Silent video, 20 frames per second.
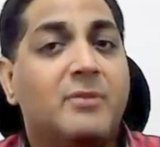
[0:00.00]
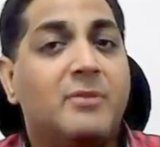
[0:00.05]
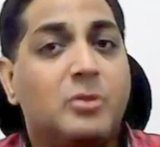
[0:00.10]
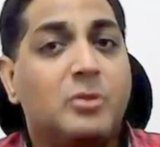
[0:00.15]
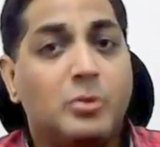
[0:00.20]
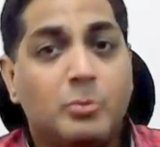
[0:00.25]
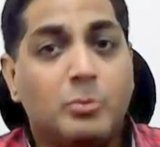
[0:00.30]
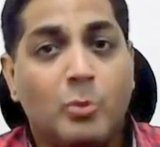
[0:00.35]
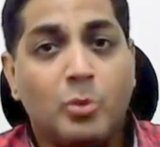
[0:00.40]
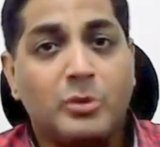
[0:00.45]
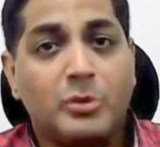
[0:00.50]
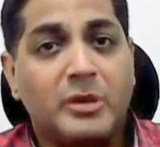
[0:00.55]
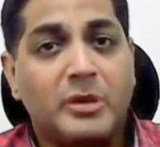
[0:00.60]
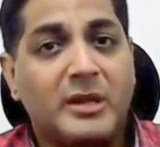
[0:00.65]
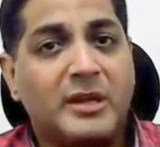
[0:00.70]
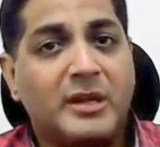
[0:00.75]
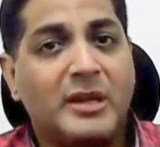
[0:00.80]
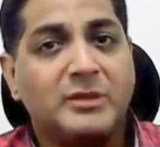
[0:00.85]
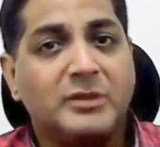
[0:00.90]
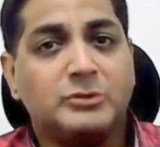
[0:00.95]
into more
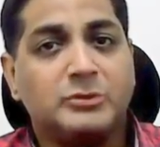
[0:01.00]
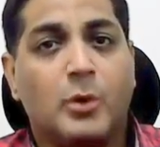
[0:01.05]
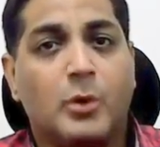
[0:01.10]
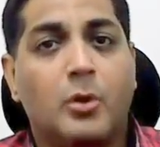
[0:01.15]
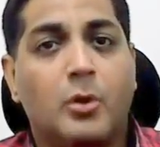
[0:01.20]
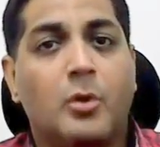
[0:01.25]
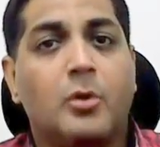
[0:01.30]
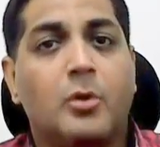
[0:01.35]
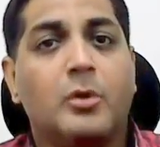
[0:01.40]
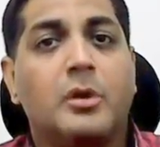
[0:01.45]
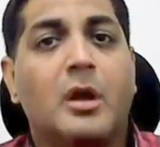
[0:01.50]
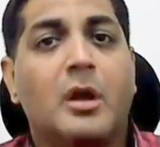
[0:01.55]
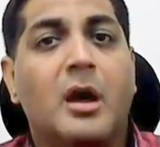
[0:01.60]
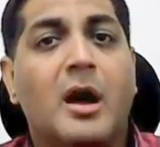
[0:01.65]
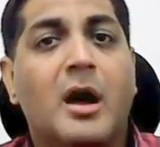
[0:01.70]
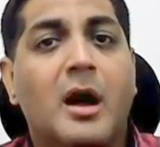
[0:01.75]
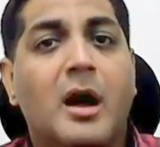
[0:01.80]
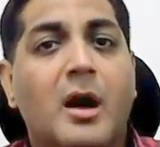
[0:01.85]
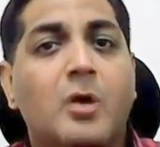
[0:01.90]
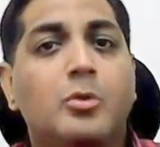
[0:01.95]
details on
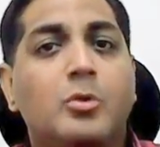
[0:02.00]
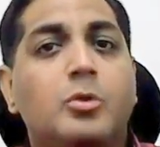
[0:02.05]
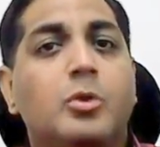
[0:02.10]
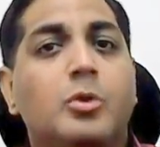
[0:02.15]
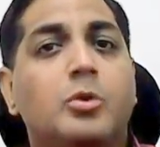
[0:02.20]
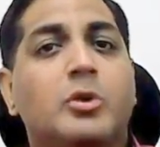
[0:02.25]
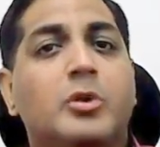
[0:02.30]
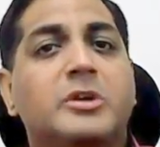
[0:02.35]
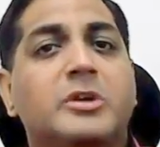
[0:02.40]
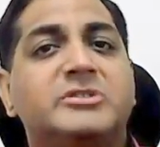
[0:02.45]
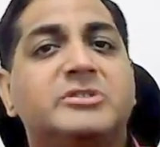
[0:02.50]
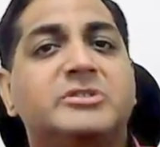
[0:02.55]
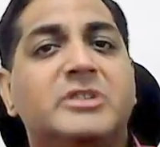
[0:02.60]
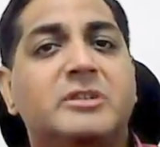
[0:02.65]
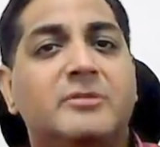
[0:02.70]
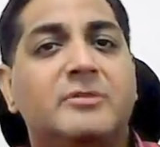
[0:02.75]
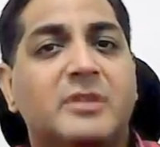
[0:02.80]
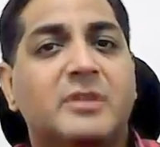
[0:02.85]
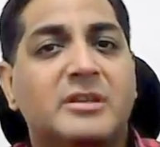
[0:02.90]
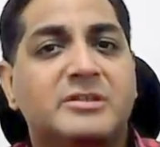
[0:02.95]
how do you
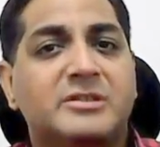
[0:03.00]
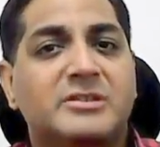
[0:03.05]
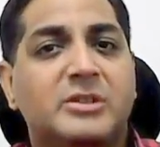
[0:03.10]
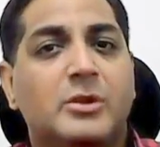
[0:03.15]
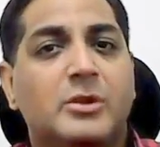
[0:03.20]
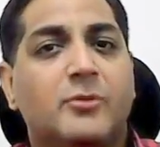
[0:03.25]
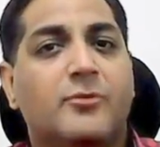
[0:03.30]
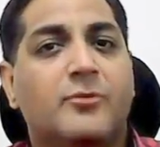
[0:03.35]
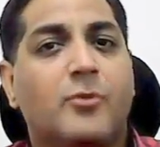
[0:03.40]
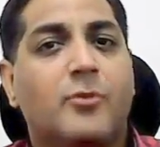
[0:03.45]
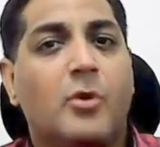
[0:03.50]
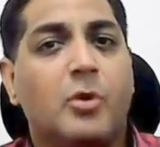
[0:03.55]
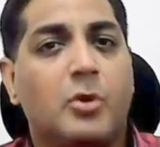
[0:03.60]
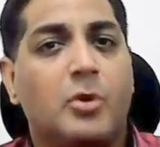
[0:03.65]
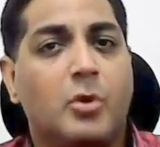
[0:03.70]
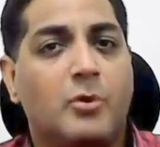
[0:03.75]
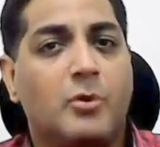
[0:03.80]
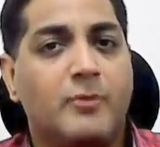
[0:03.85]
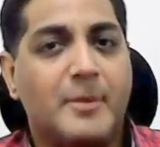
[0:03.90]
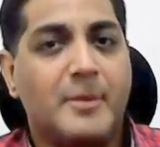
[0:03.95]
achieve SEO for
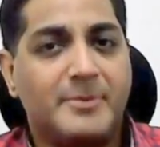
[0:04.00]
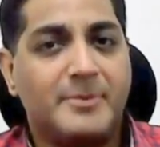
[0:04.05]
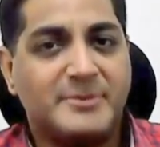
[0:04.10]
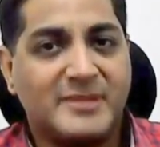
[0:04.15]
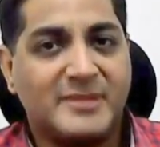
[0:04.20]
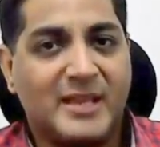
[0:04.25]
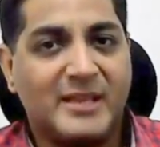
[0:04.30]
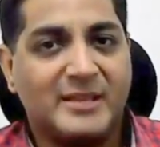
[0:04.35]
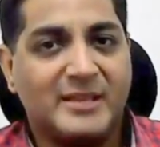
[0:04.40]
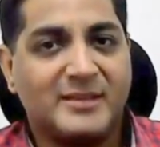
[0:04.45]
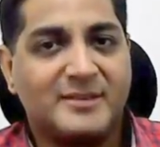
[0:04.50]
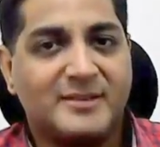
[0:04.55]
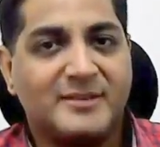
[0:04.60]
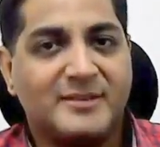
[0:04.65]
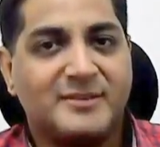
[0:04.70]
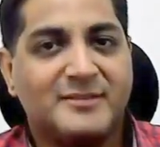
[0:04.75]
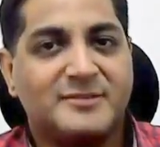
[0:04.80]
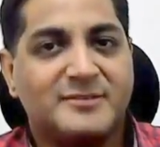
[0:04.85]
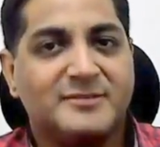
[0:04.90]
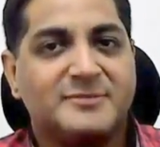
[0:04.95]
your website.
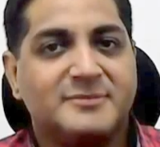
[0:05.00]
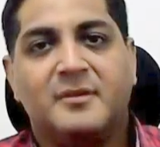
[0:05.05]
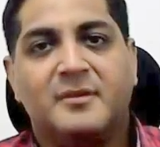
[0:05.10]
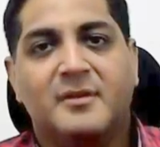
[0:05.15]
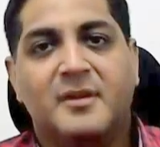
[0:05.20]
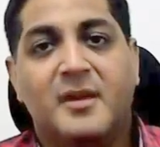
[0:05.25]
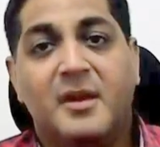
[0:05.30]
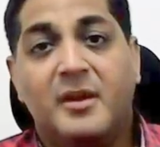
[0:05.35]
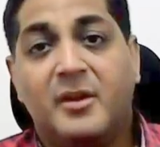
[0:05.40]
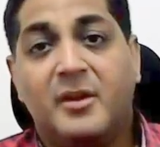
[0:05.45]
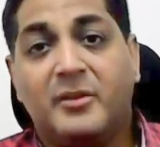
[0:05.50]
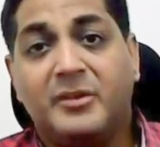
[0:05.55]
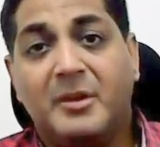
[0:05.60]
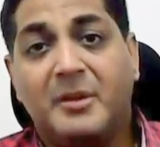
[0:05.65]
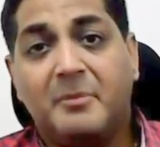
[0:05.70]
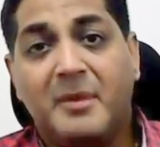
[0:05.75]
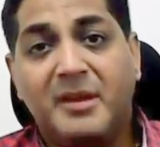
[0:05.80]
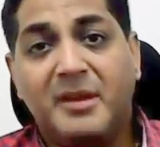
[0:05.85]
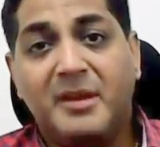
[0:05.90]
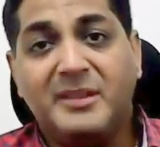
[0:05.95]
Now there are
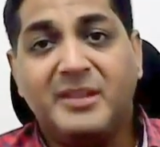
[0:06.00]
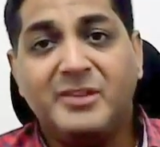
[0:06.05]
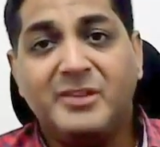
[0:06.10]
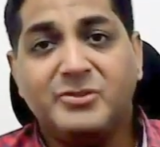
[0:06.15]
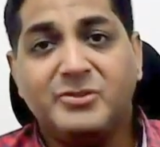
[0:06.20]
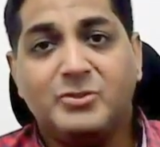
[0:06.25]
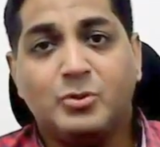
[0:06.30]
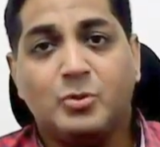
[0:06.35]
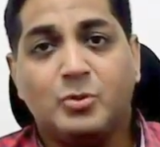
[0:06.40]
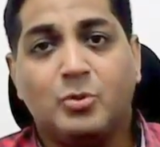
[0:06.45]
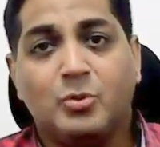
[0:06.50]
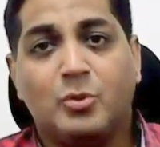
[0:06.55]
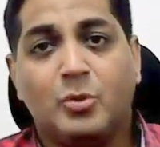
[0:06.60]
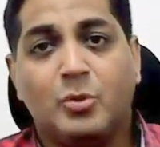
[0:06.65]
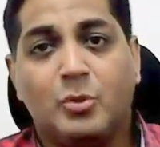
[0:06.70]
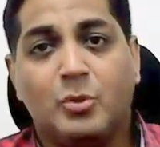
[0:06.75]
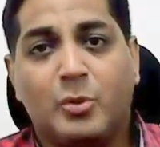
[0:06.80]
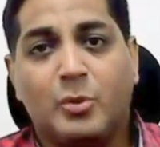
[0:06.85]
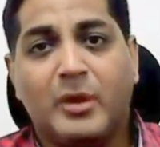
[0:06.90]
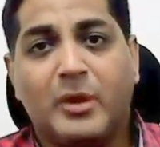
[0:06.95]
many things to
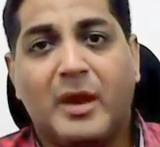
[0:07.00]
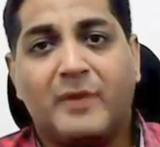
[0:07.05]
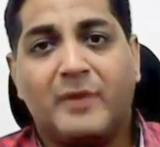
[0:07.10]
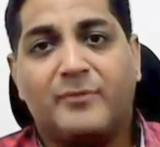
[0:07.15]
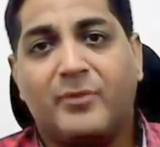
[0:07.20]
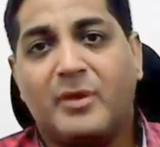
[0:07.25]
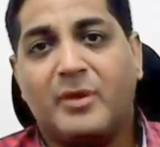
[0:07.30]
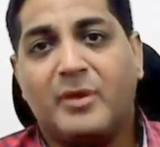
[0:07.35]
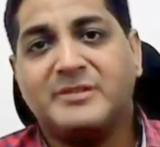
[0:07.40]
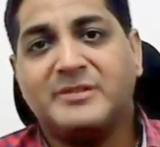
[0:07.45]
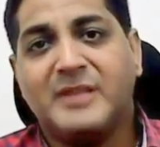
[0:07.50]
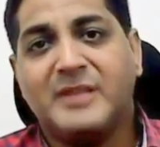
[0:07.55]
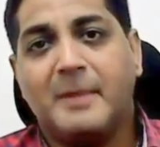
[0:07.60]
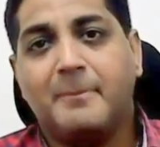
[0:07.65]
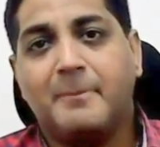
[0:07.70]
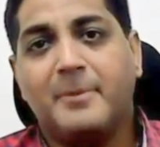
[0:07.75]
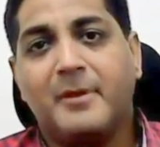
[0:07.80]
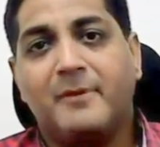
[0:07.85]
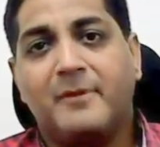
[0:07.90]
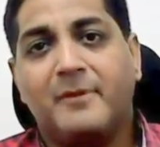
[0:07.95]
look at. For
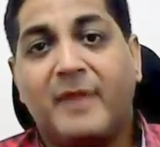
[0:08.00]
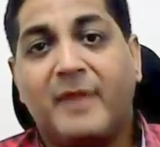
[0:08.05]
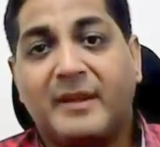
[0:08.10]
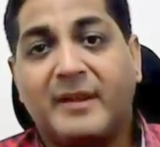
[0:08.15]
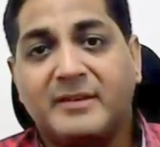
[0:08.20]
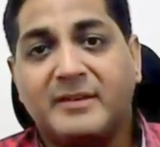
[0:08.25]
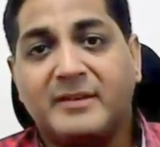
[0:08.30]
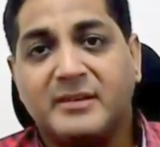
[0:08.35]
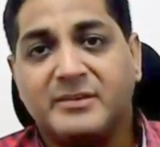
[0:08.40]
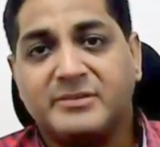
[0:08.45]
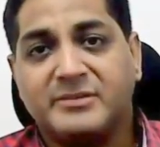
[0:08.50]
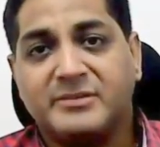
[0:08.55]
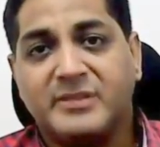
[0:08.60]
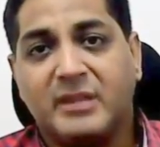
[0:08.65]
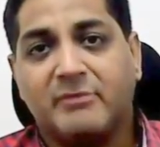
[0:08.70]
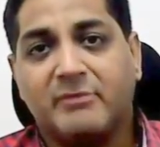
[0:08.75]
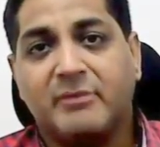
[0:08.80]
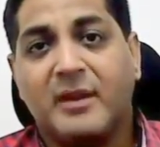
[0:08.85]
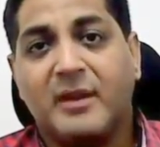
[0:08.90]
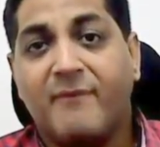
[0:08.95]
example, factors
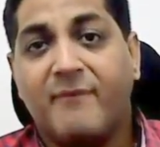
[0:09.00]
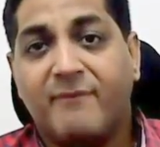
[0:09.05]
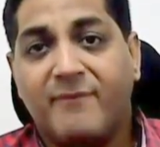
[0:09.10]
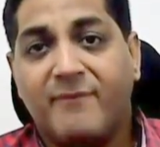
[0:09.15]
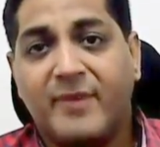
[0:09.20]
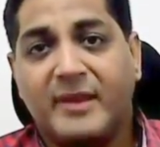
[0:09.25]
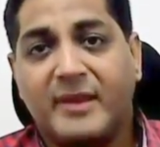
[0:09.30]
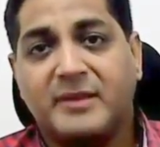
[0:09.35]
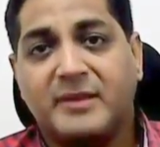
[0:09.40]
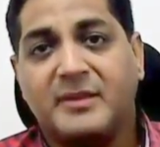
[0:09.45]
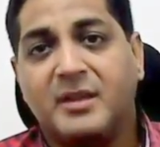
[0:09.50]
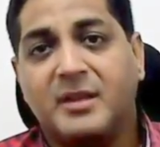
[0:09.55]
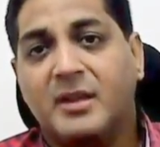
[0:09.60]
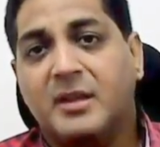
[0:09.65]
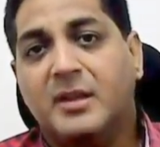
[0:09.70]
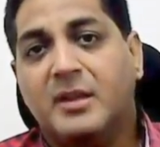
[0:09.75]
that will affect